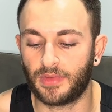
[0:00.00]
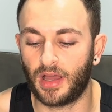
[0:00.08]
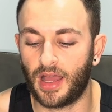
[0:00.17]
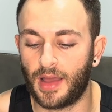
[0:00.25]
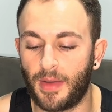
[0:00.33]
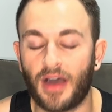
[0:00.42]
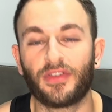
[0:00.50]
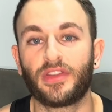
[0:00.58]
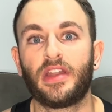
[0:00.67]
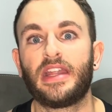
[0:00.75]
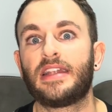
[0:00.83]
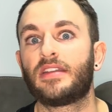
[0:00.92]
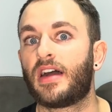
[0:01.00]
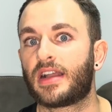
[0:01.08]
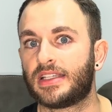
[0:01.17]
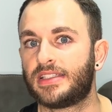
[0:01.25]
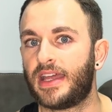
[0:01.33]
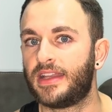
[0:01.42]
other than it,
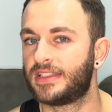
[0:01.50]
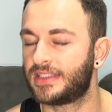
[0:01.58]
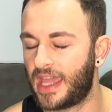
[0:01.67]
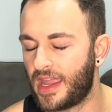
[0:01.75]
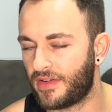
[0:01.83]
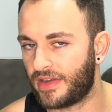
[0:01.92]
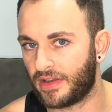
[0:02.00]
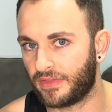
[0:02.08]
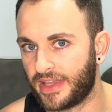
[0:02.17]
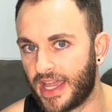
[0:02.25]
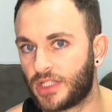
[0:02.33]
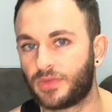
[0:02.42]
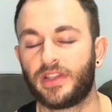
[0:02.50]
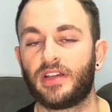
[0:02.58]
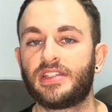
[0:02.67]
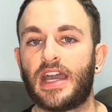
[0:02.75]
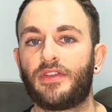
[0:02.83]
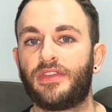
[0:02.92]
like I said, it's teetering on the edge with
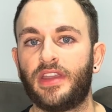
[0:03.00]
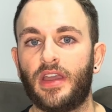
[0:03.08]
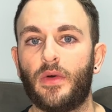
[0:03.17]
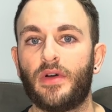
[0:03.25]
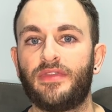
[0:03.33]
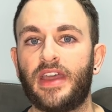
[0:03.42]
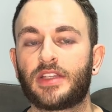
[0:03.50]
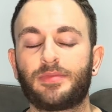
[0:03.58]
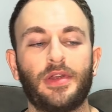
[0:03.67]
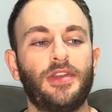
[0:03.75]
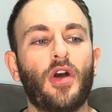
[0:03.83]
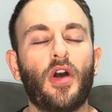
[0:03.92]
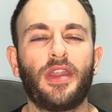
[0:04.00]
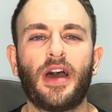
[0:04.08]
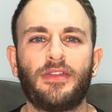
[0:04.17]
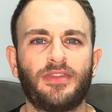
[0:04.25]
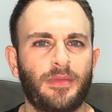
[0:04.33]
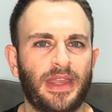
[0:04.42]
those alpha yo effects, but not
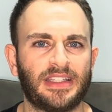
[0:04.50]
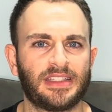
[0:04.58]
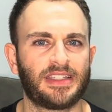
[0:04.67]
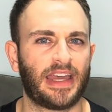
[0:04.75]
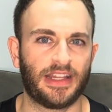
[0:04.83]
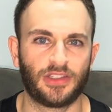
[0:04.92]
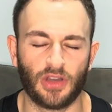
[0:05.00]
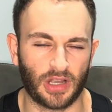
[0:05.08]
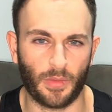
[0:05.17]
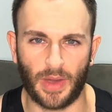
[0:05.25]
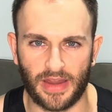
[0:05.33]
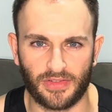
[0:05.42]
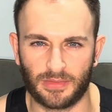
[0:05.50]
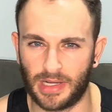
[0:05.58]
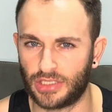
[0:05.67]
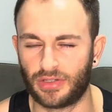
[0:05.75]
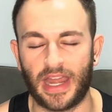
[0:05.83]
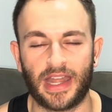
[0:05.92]
enough for me to say it took away from my
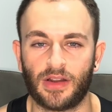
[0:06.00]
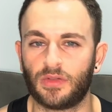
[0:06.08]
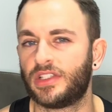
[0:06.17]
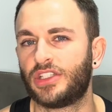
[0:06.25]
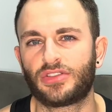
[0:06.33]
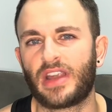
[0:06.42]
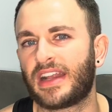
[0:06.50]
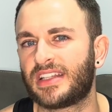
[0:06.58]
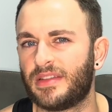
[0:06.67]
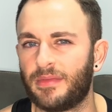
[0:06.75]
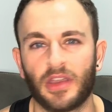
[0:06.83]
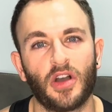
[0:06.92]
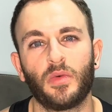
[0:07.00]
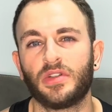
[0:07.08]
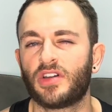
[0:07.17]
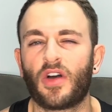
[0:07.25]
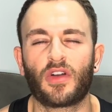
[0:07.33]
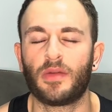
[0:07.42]
training or distracted me or
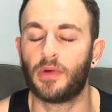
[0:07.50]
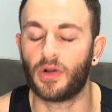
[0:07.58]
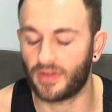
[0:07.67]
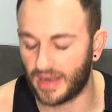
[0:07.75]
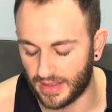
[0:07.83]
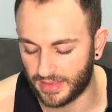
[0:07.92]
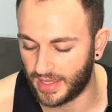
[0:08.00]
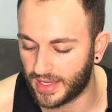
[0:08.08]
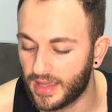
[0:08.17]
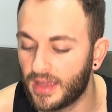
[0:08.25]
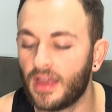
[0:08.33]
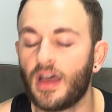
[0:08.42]
was horrible or anything.